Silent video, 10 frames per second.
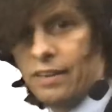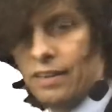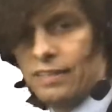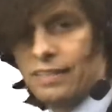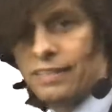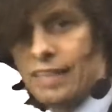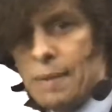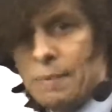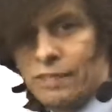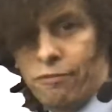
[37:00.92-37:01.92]
is the
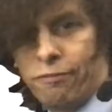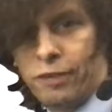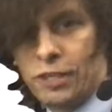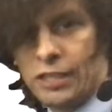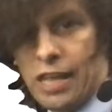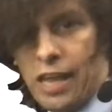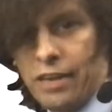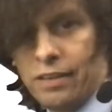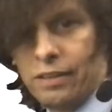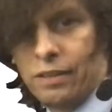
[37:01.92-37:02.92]
same as the first
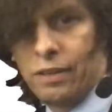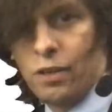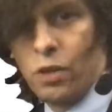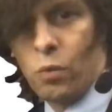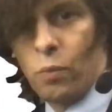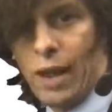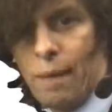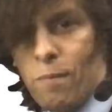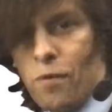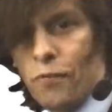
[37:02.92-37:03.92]
line. When I
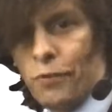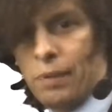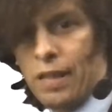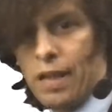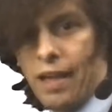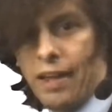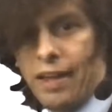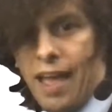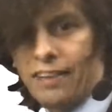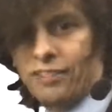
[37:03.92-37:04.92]
multiply
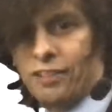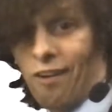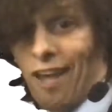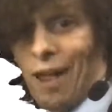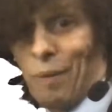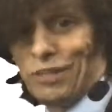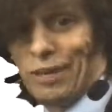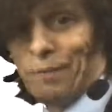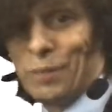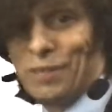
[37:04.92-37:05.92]
x star I, which is the
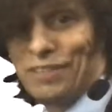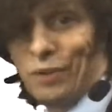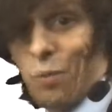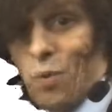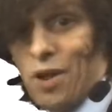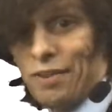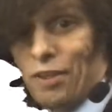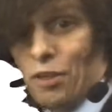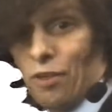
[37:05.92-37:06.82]
number between 0 and 1,